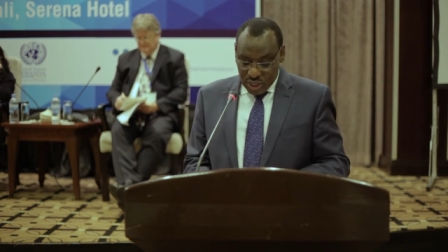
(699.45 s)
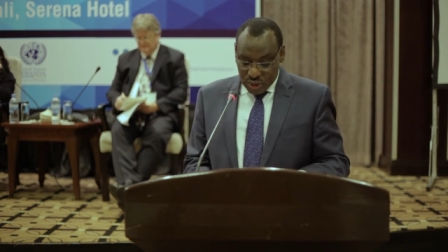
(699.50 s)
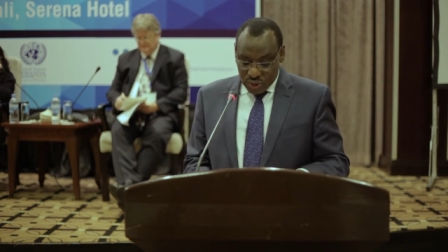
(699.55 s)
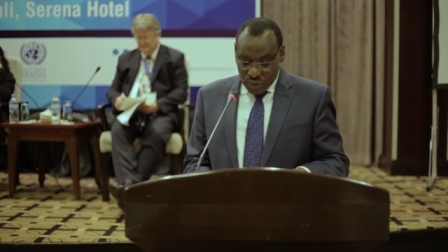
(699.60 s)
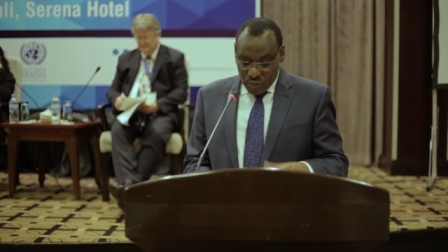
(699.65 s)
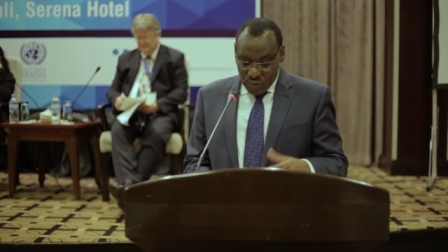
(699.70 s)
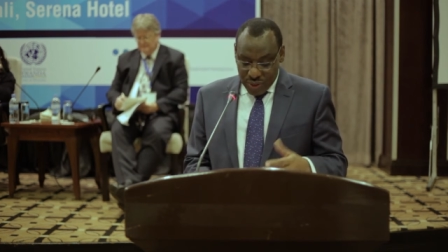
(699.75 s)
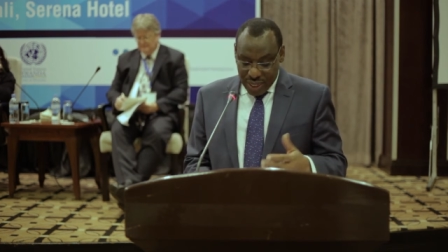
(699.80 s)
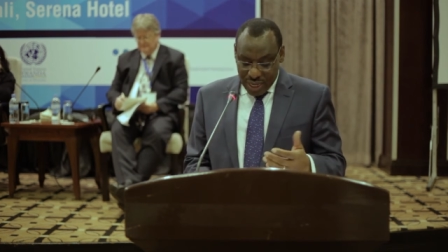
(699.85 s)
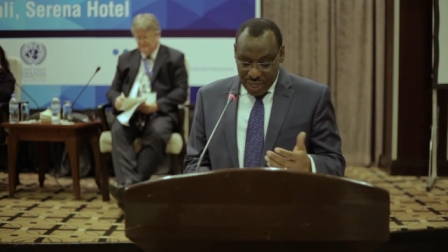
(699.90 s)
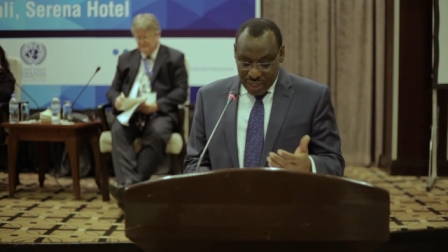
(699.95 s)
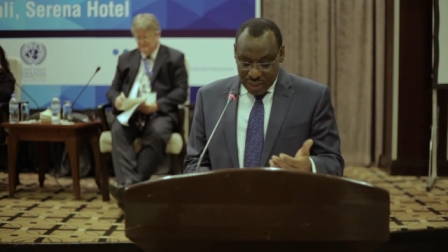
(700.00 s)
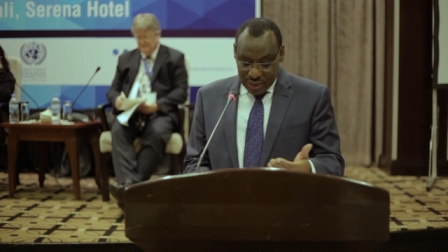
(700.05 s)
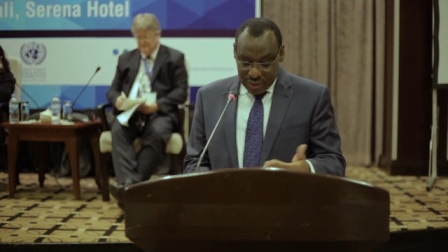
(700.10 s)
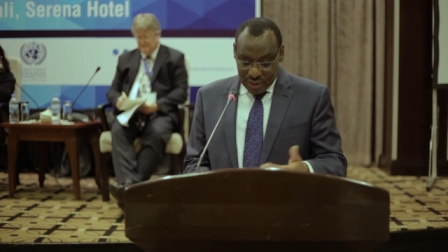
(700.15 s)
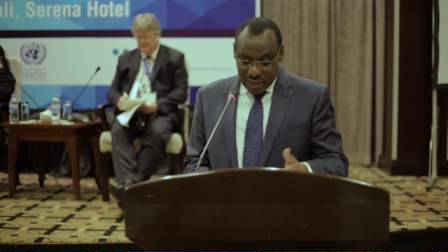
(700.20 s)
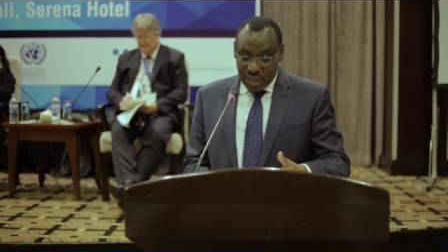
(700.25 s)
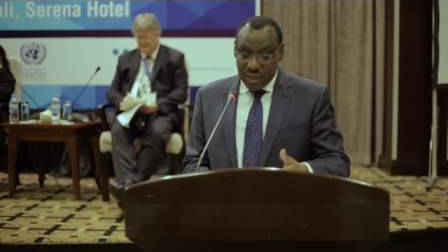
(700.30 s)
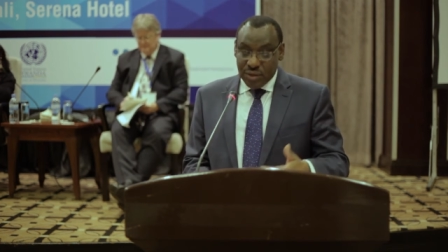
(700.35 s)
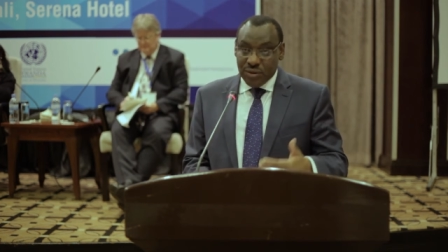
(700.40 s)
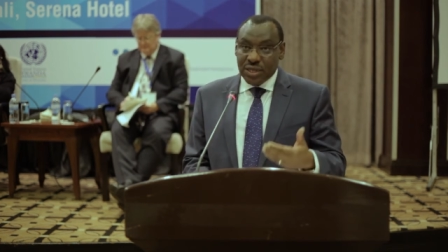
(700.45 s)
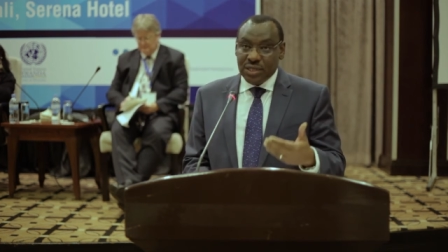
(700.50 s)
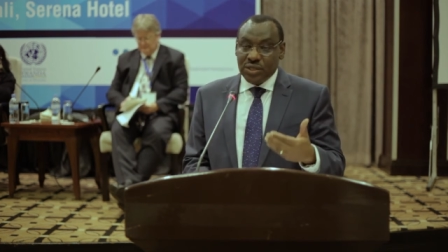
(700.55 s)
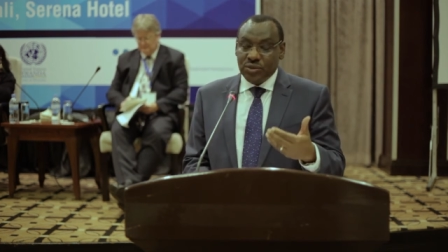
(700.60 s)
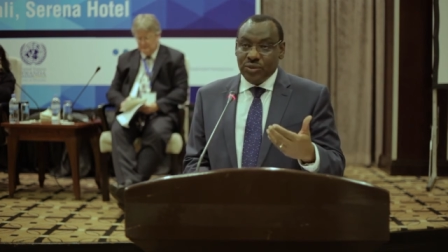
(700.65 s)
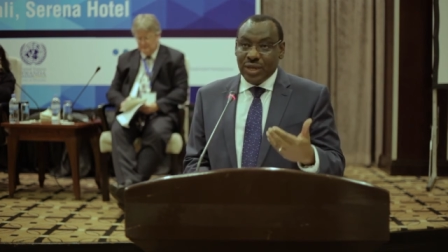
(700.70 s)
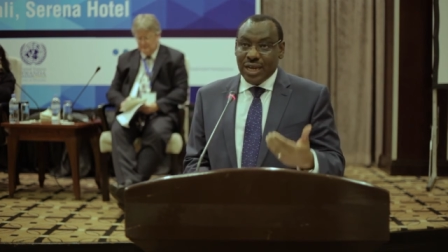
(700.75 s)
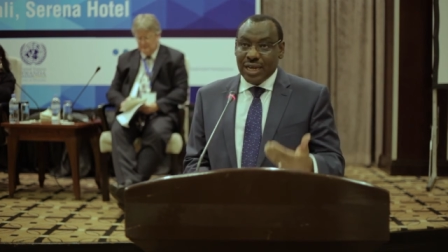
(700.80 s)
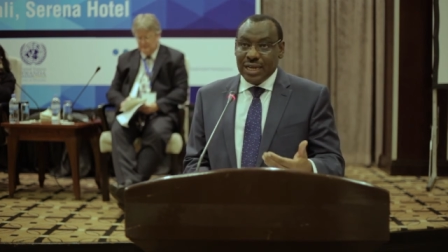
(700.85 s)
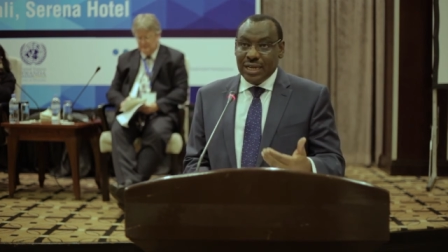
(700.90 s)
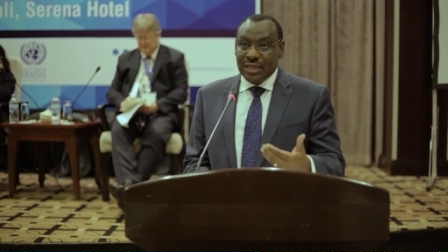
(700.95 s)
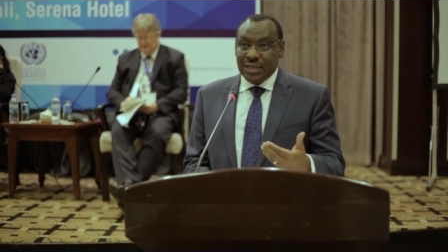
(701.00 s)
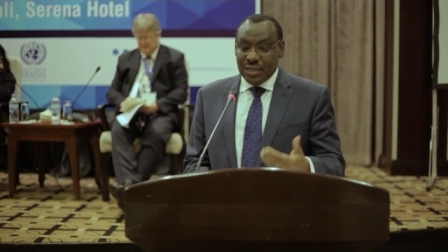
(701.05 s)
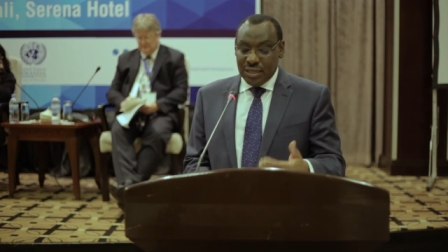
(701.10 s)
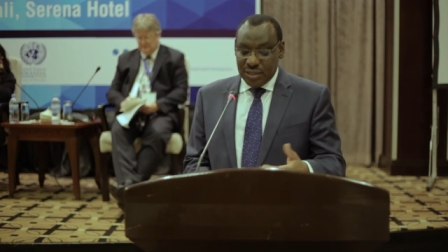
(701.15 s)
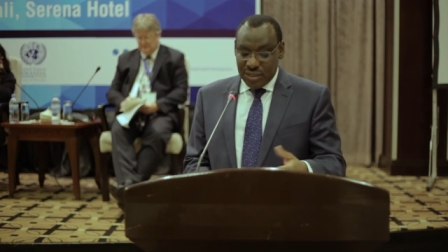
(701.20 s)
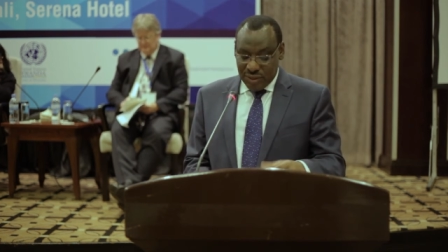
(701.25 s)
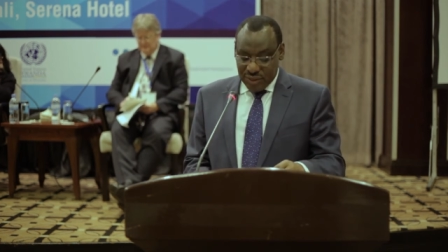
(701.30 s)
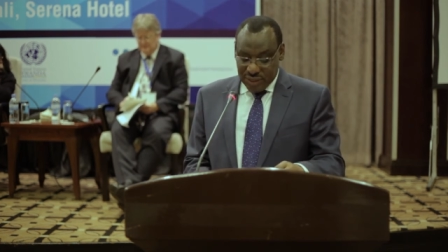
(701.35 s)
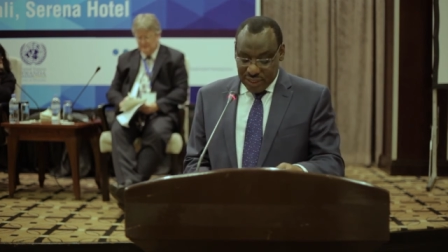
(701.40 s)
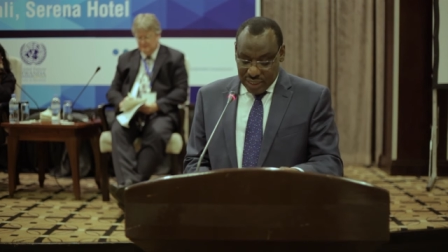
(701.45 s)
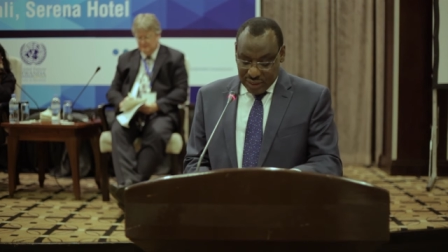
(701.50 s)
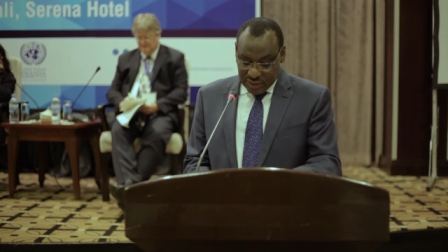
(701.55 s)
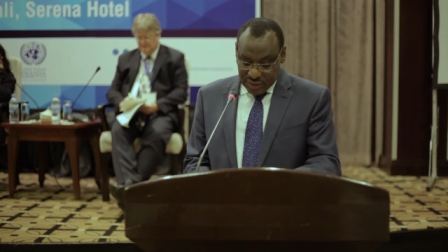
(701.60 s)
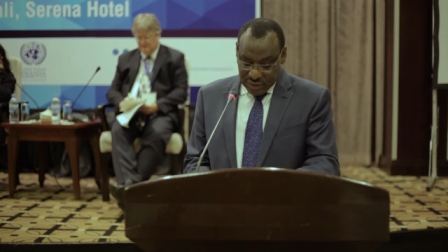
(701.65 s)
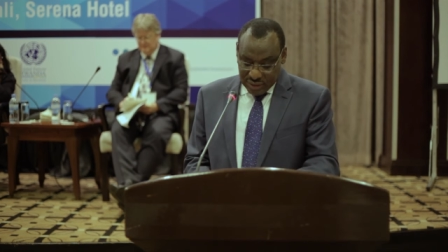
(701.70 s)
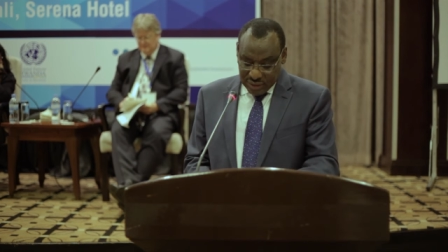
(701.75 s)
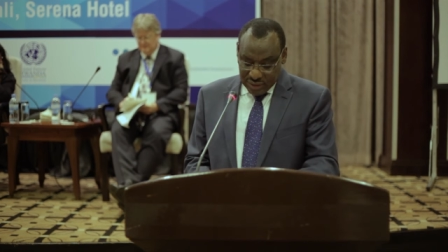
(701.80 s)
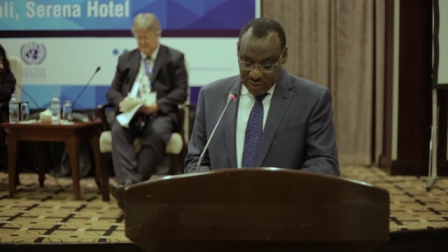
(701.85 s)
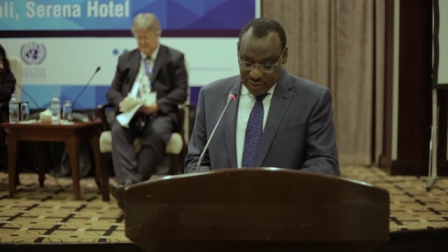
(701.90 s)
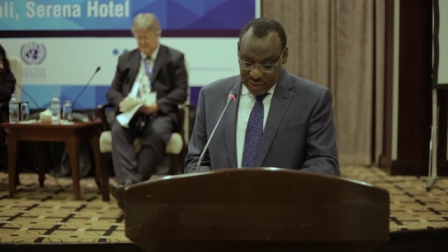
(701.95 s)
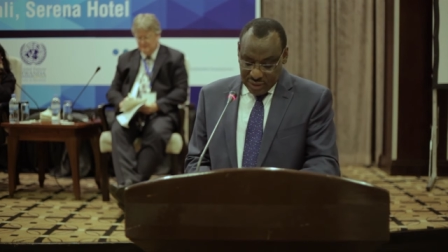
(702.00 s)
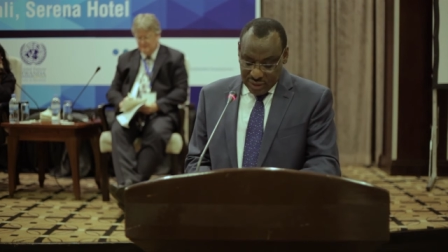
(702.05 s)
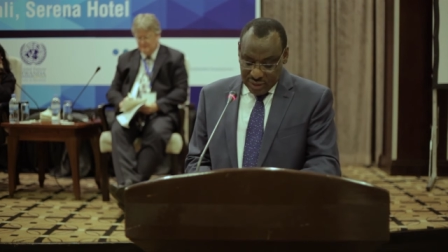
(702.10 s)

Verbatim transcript: So we are, in other words, we are getting the results